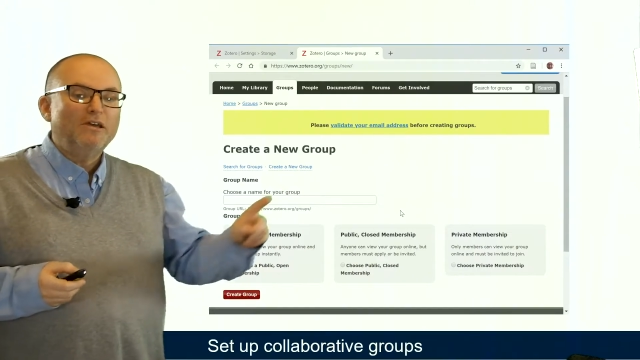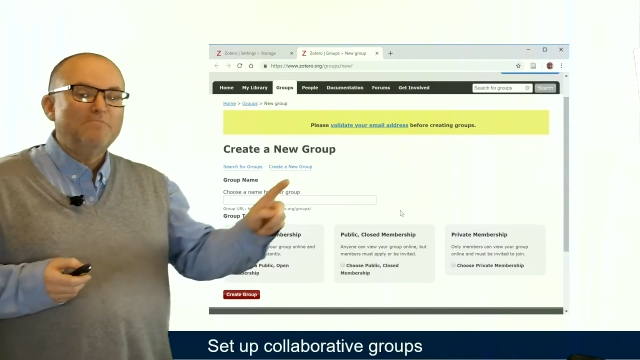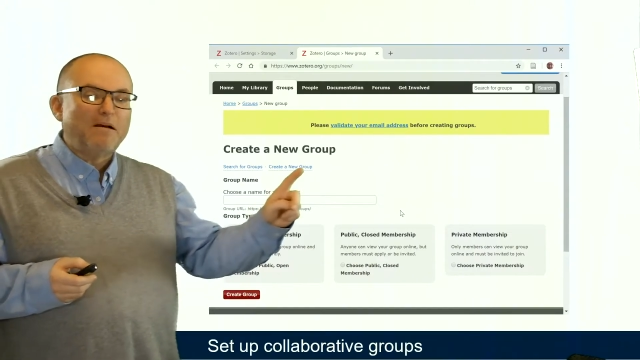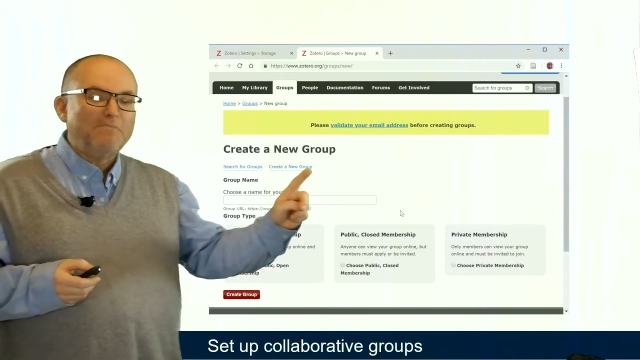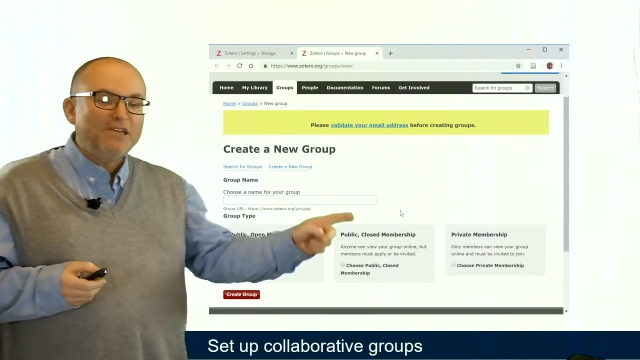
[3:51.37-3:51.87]

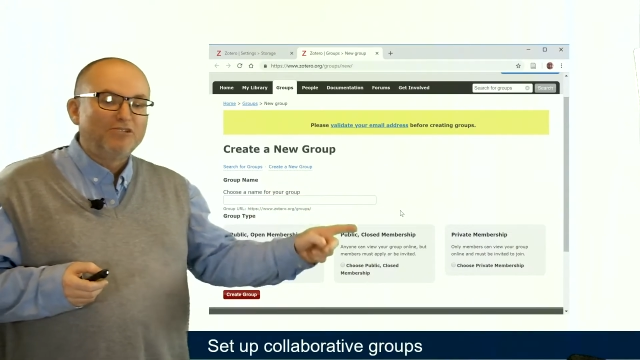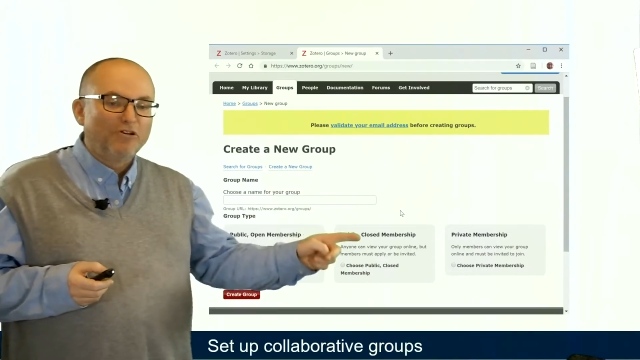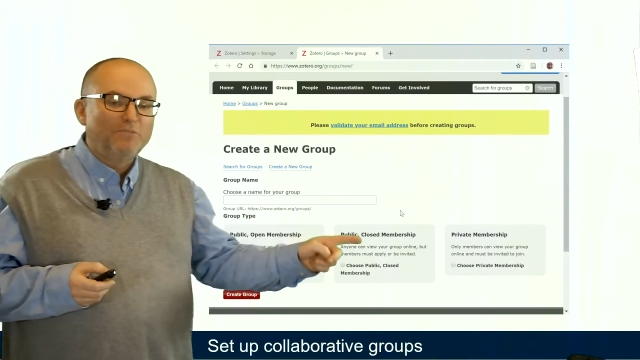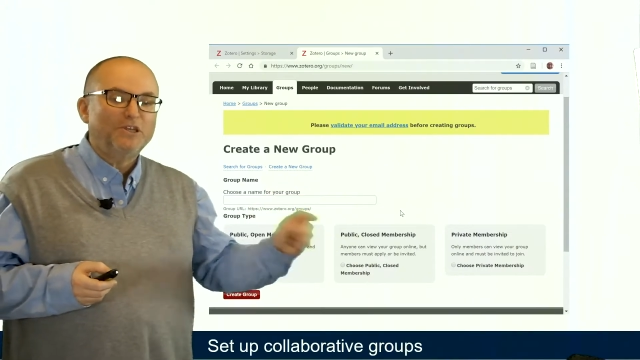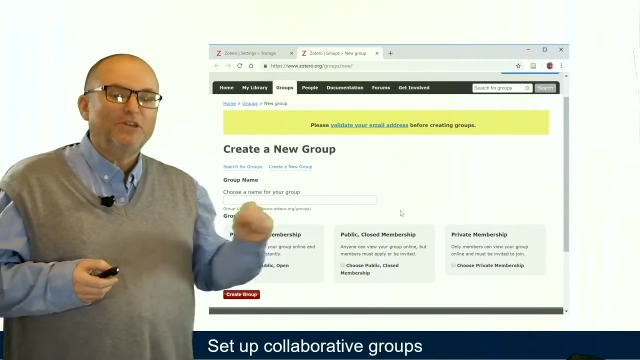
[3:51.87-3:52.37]
public
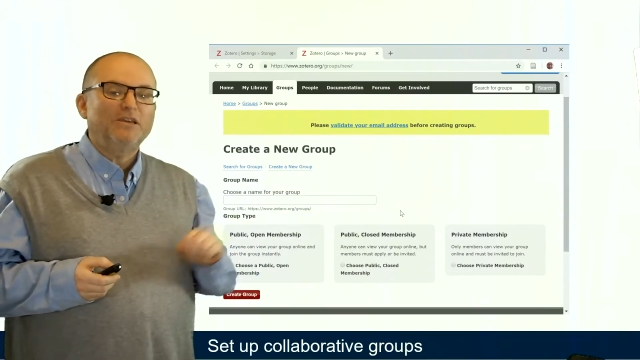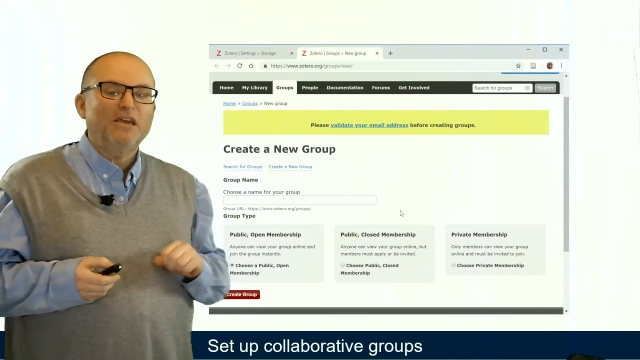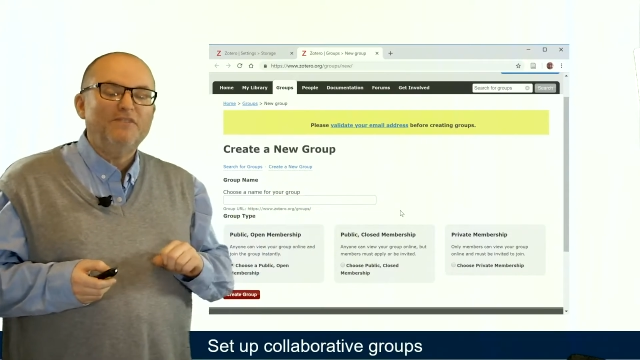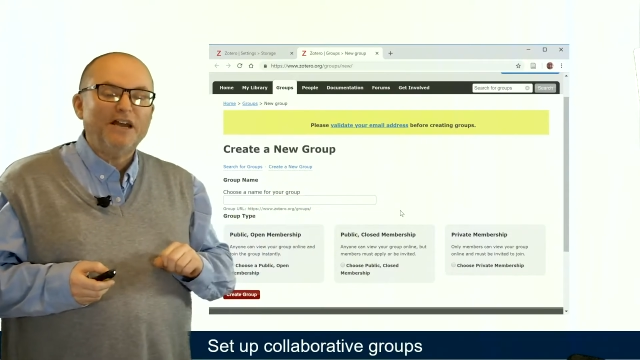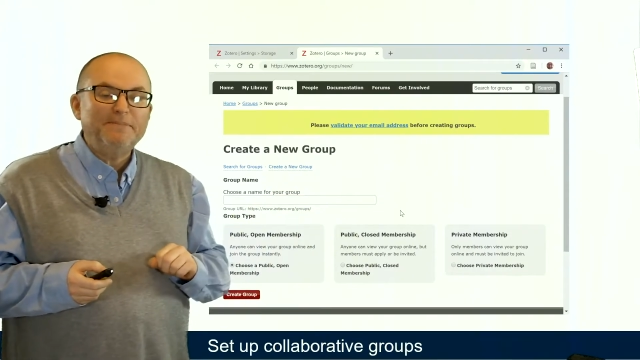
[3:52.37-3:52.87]
groups that
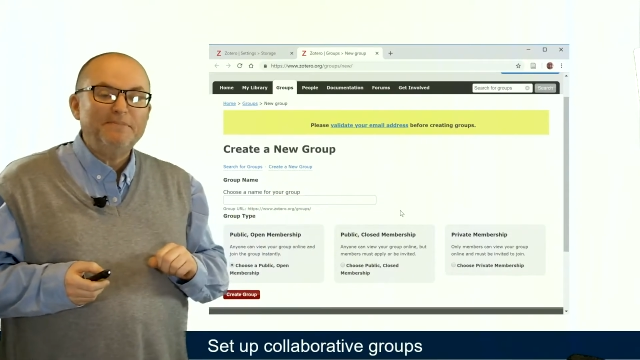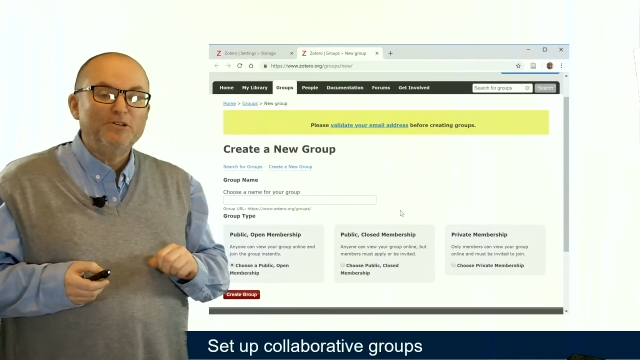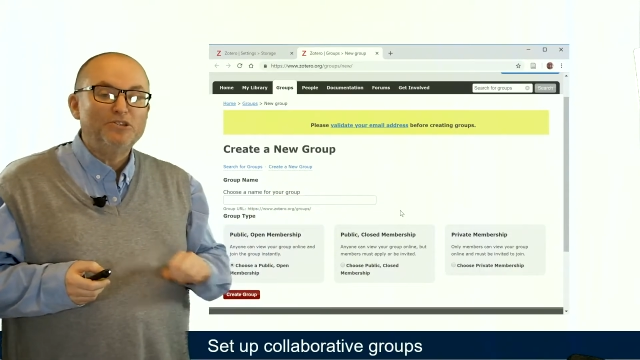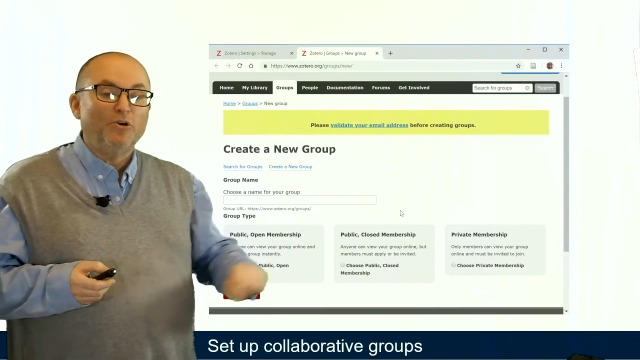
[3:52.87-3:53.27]
invite people to,